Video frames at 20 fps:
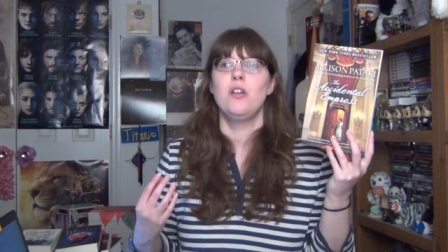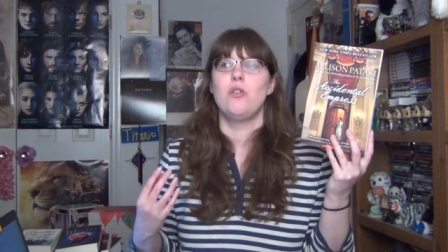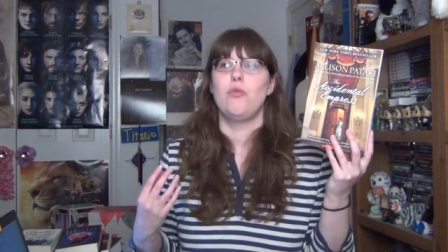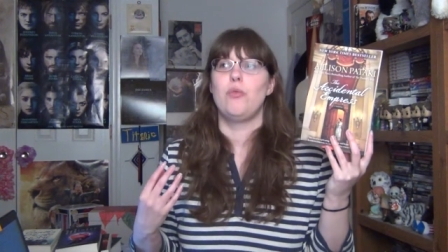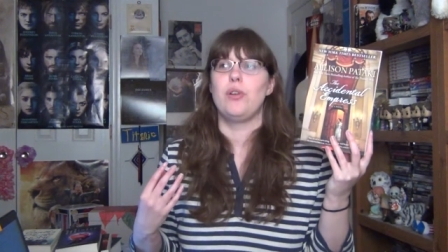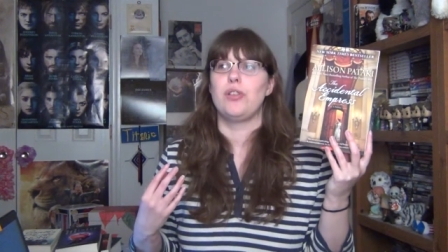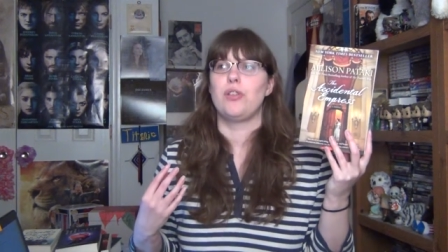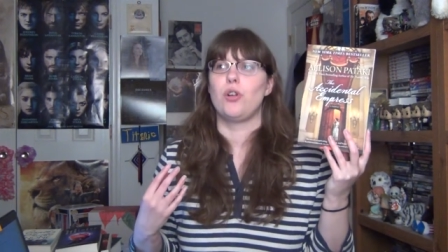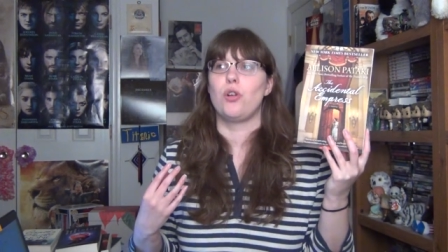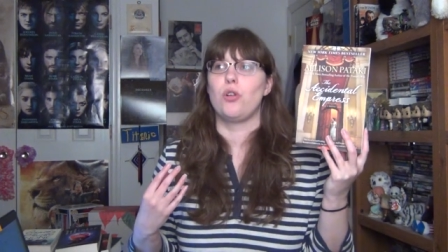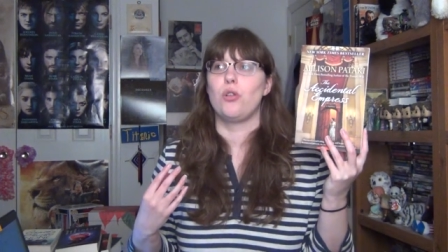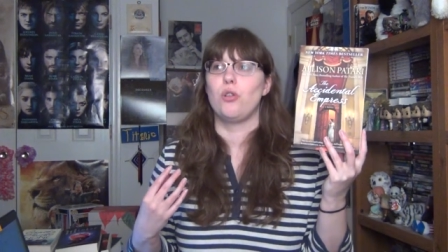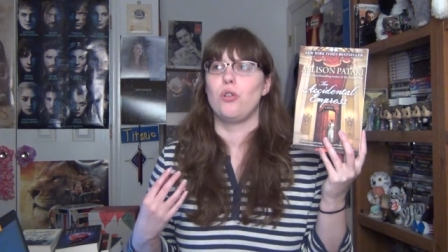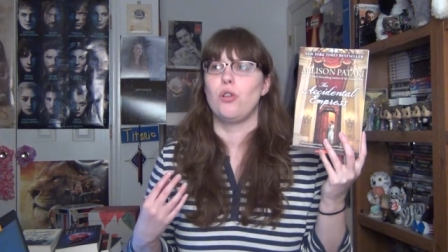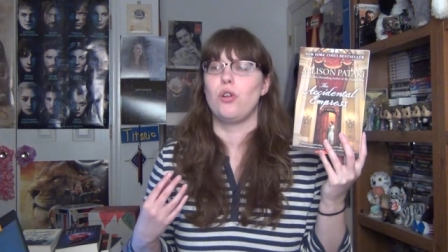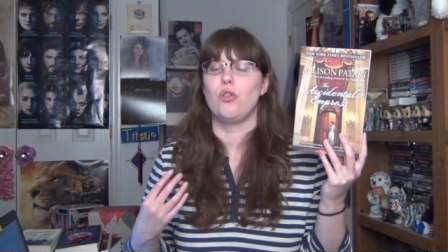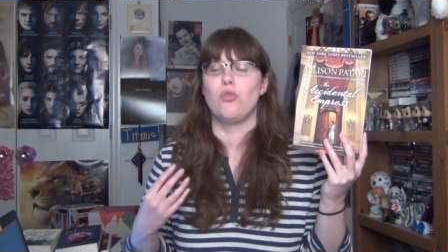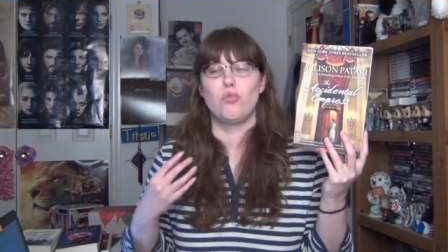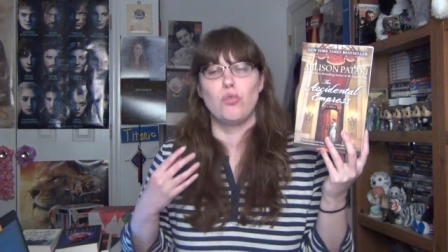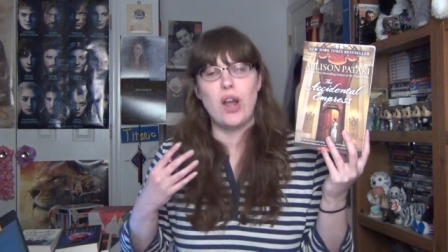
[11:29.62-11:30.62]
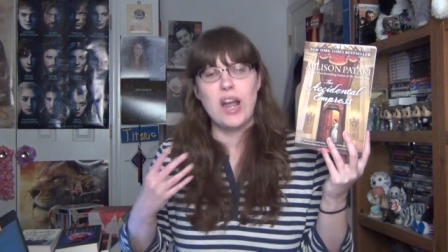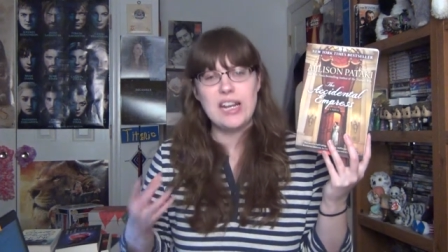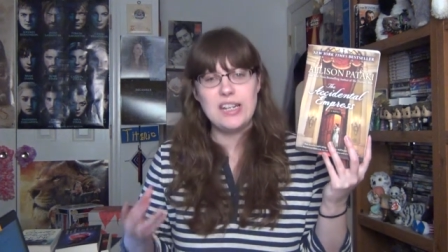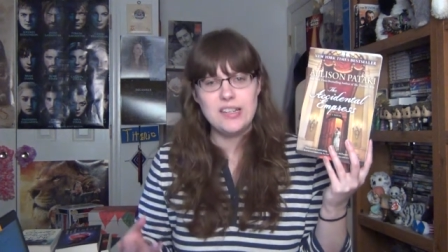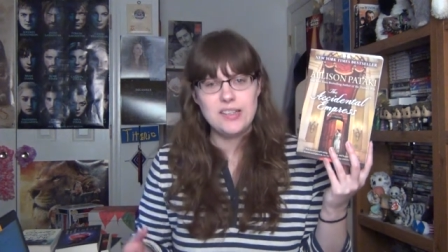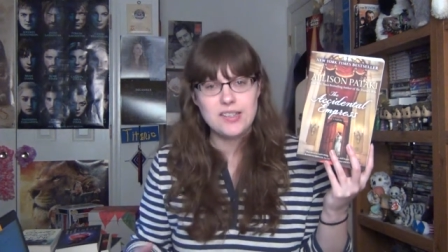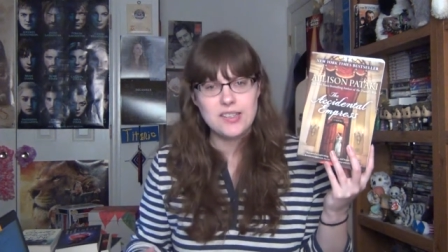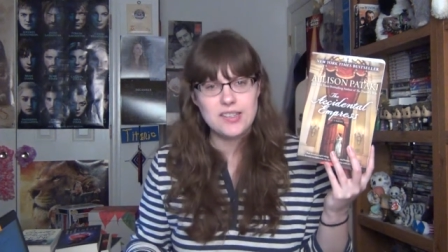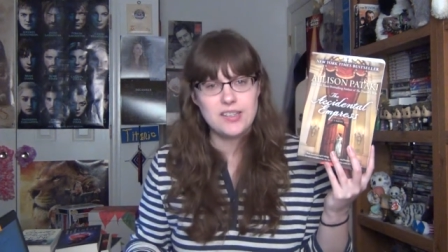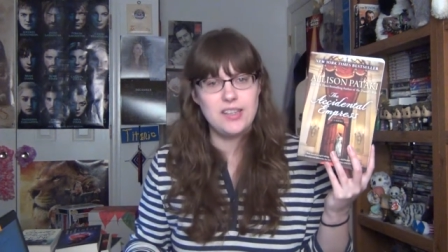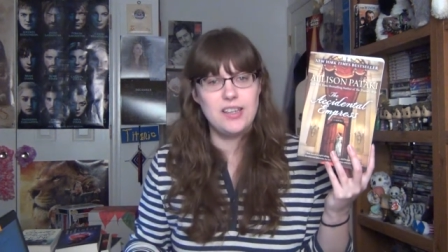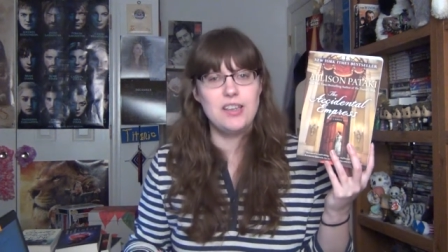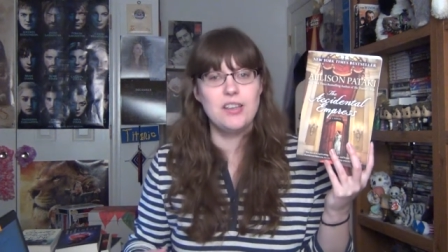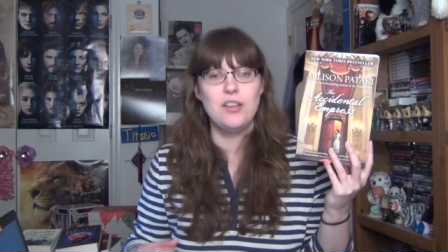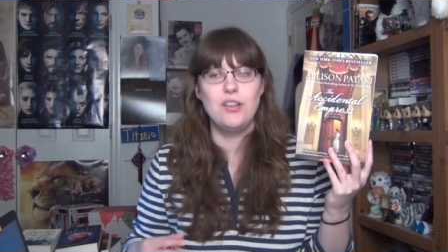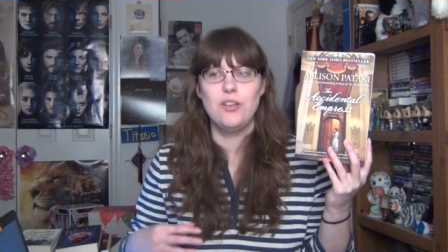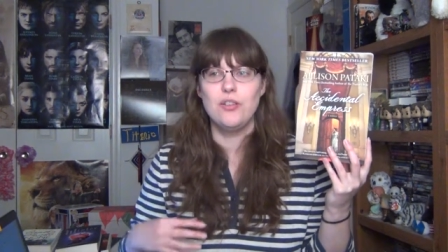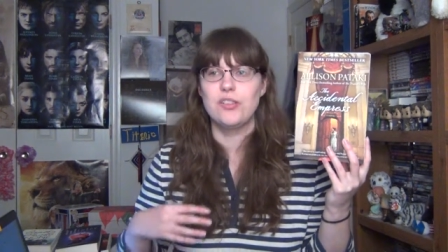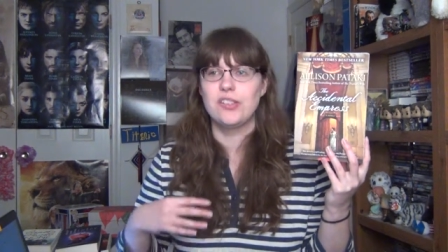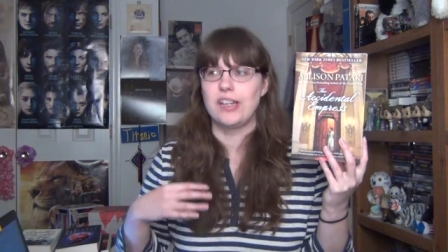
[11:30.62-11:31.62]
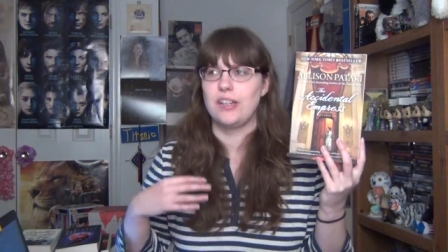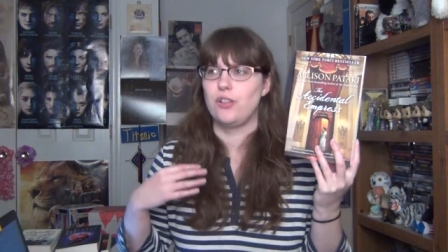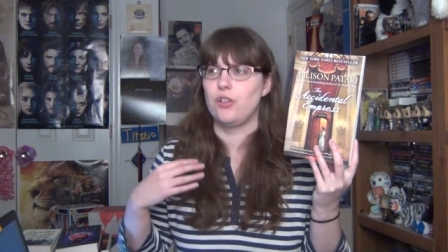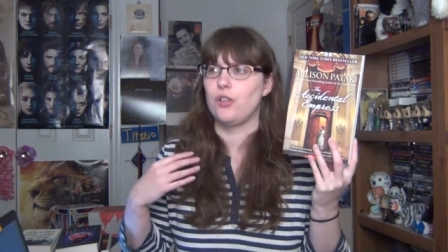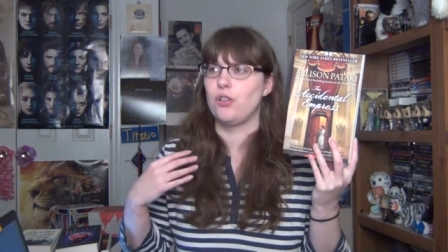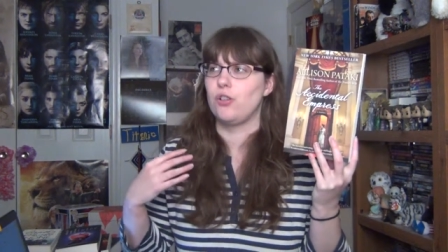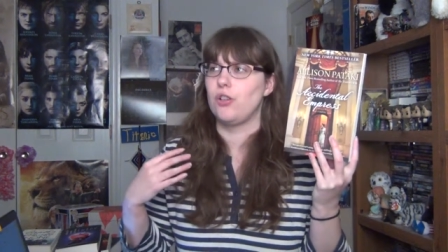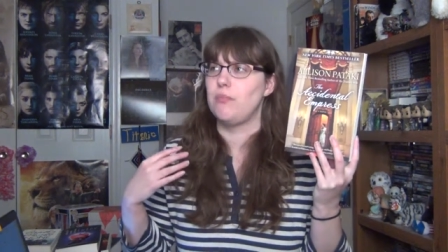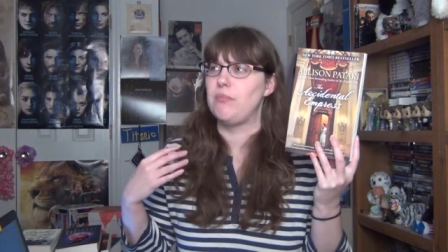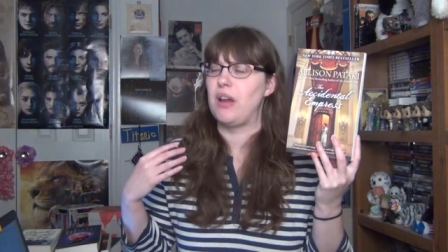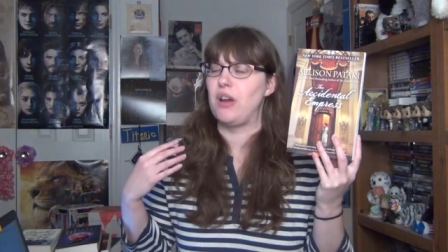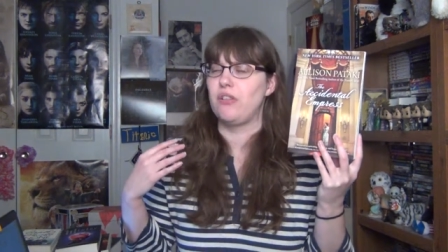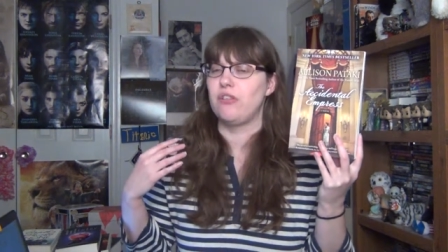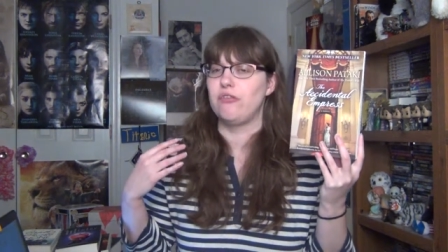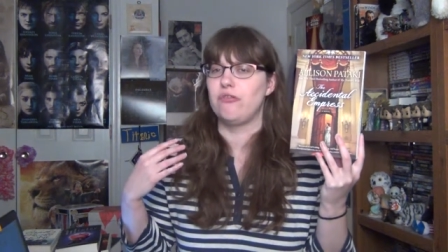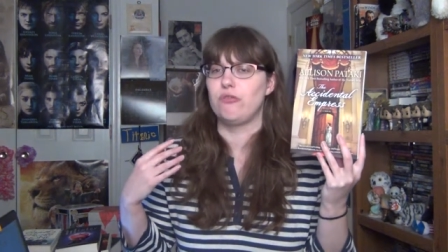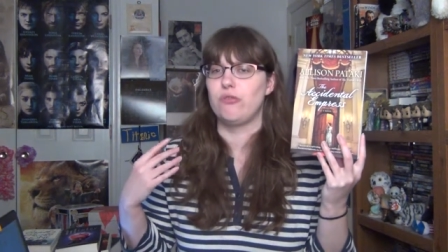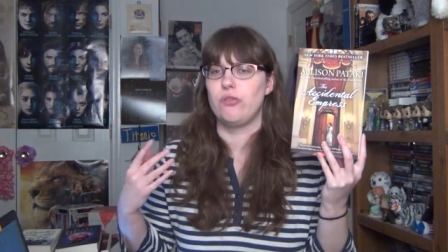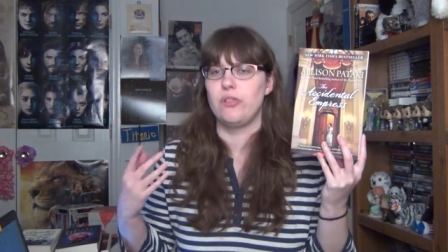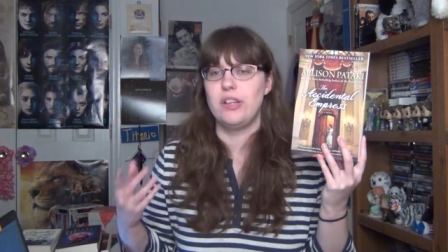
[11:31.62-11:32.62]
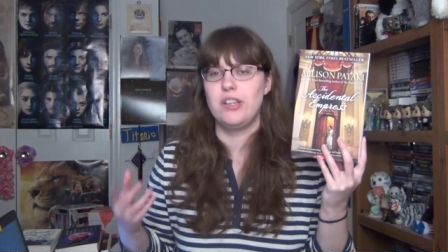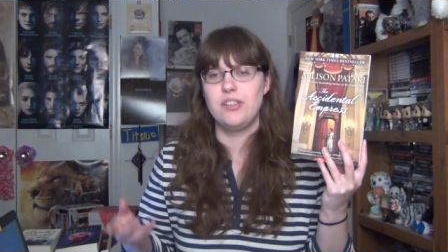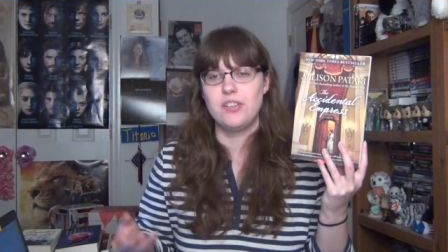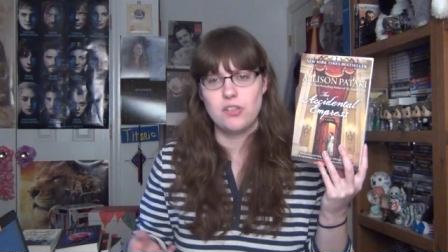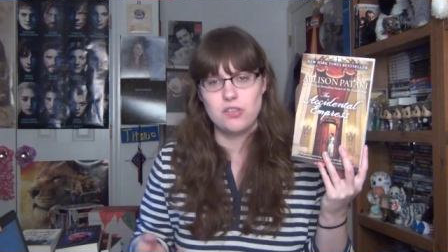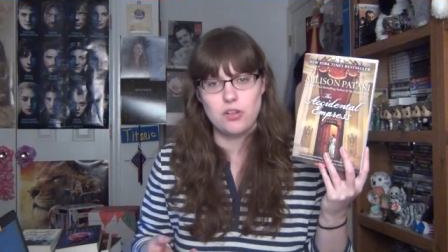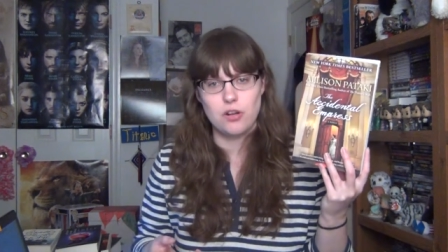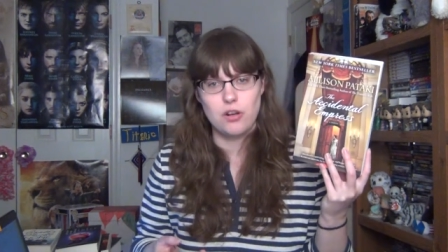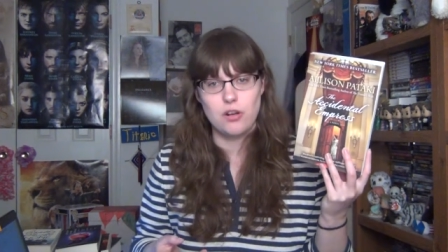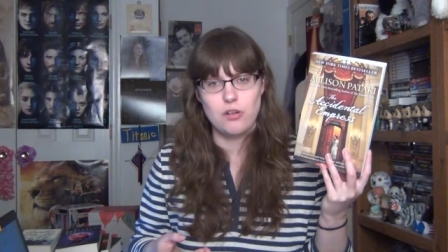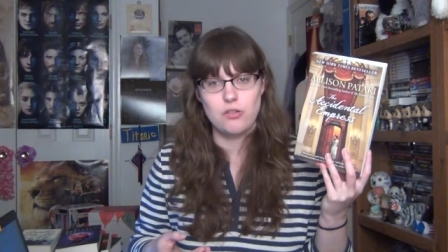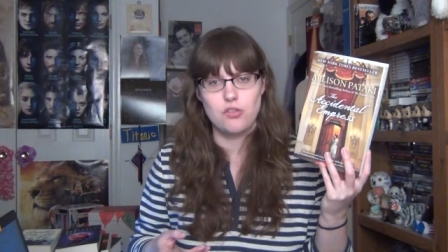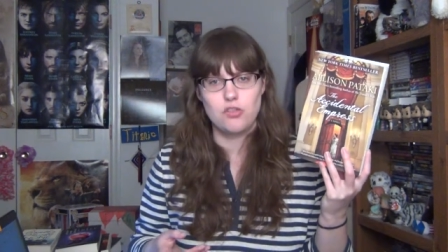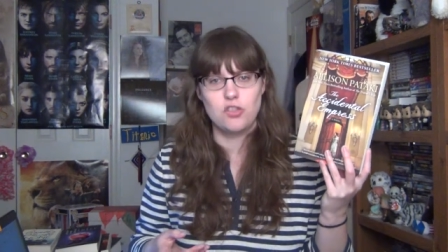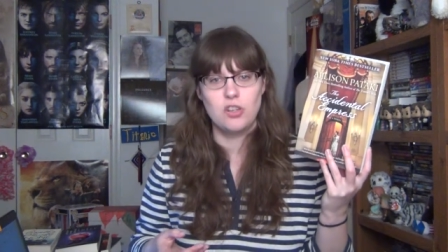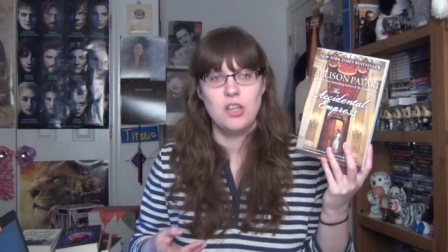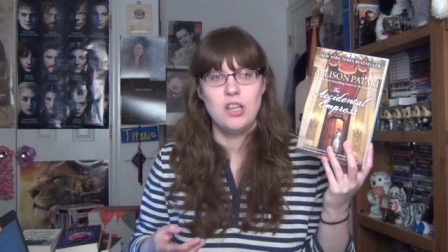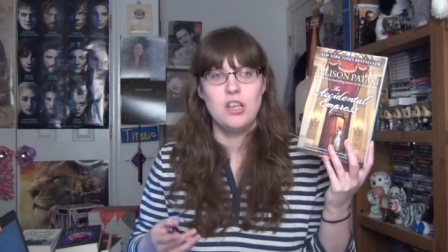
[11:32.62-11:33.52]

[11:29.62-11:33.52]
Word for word: with her, her writing skills and her amount of research.